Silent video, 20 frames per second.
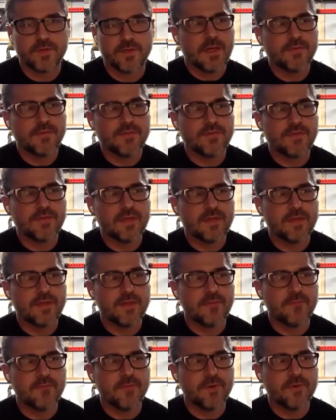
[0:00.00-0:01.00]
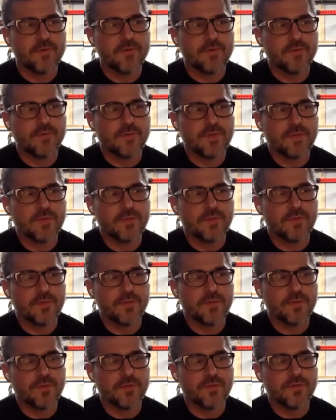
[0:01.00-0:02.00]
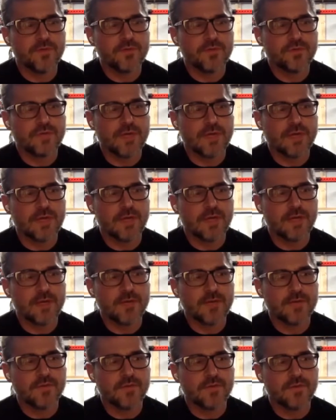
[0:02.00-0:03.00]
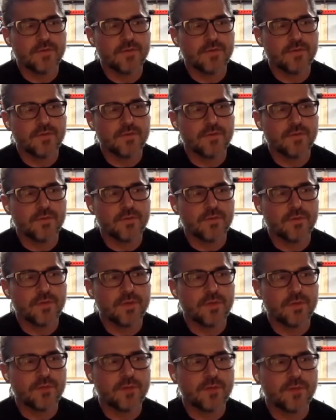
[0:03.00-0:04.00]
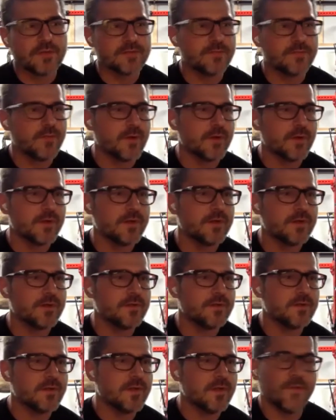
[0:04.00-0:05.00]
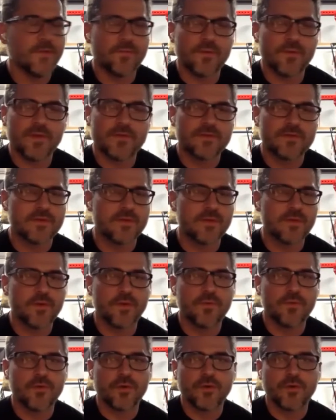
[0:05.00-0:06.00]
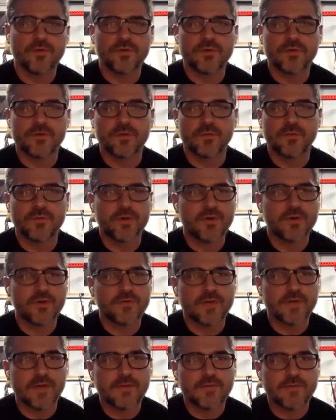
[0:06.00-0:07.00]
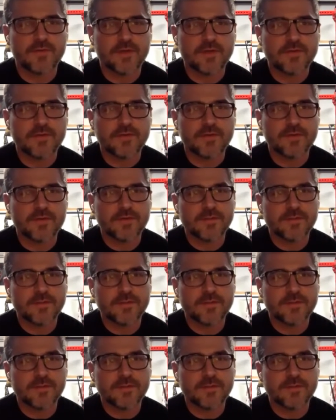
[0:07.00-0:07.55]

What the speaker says: I would say that most people who try to bring a product to market run the risk of going broke during the prototype phase.